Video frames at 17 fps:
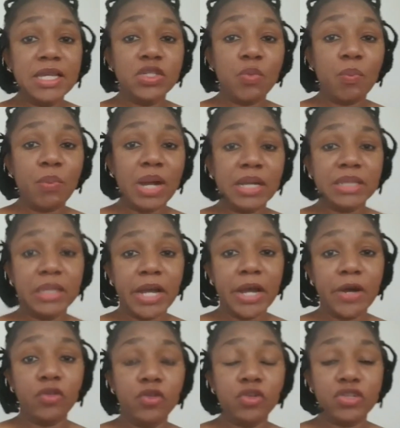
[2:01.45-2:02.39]
it's your partner
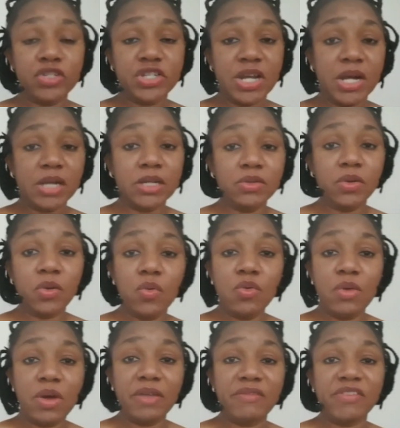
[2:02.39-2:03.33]
or your child or
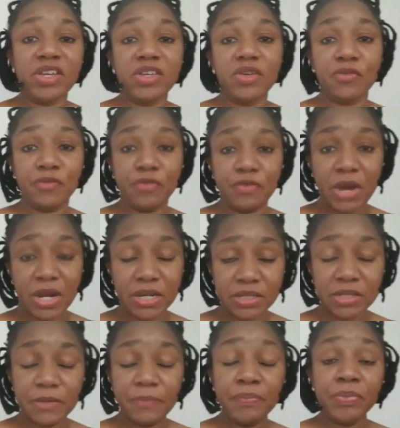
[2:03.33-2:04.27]
whoever, your
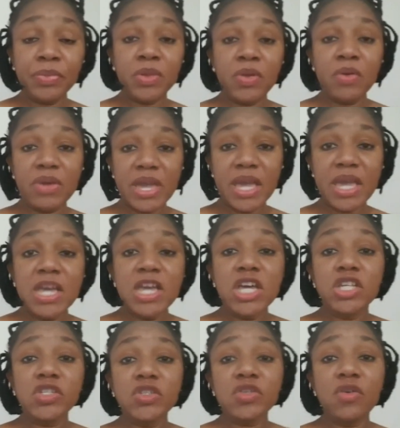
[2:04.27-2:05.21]
friend, okay?
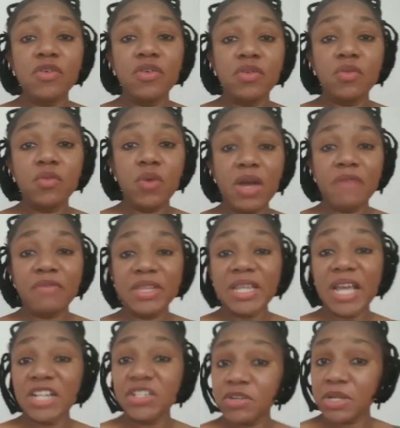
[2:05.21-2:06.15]
So whatever
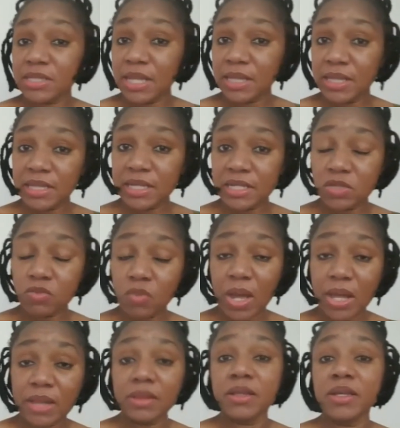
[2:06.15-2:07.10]
they're interested in as
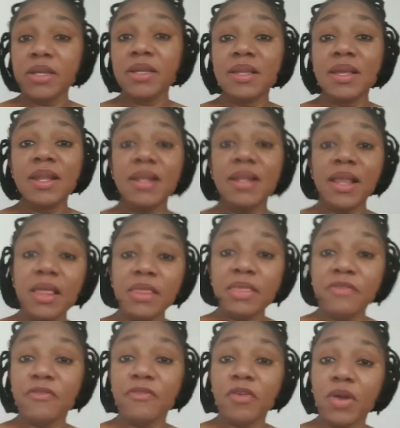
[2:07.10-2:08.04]
well, learn
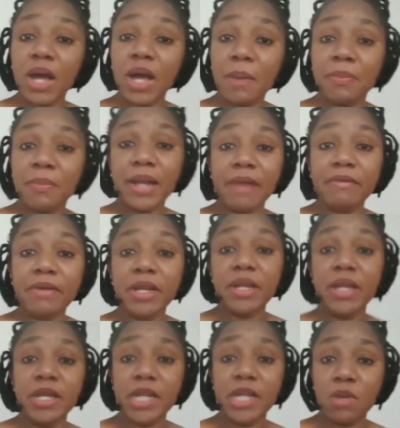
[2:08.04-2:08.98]
the vocabulary
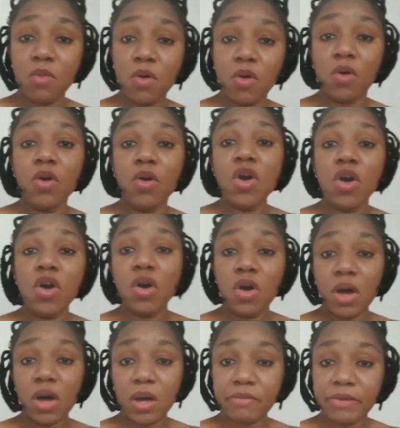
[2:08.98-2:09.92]
in Igbo
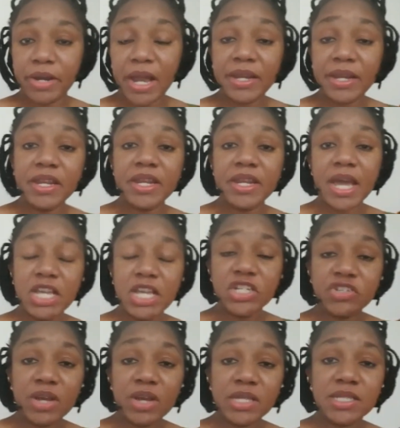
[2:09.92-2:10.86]
regarding their
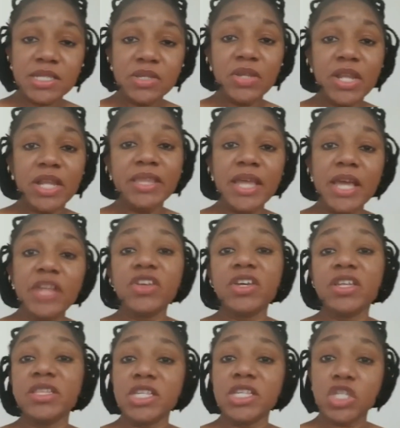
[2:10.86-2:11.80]
interests so that then you
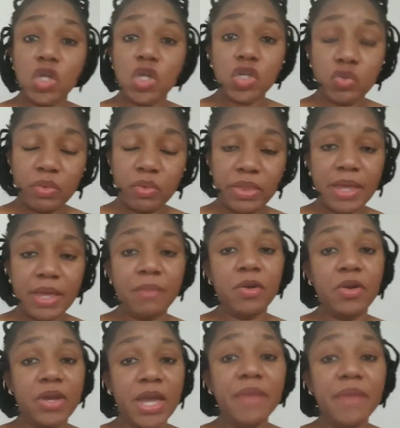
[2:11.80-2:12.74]
can discuss with them,
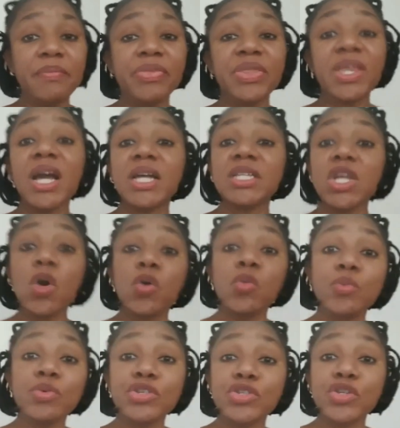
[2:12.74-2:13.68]
okay? And that will
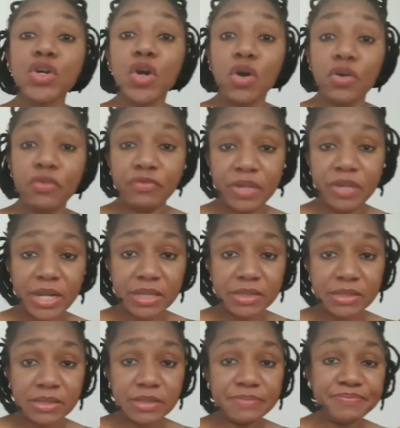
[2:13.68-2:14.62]
boost your
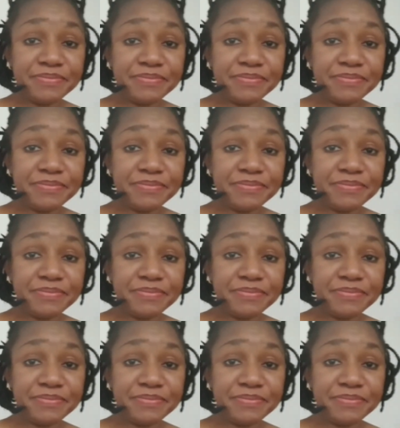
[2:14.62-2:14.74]
confidence,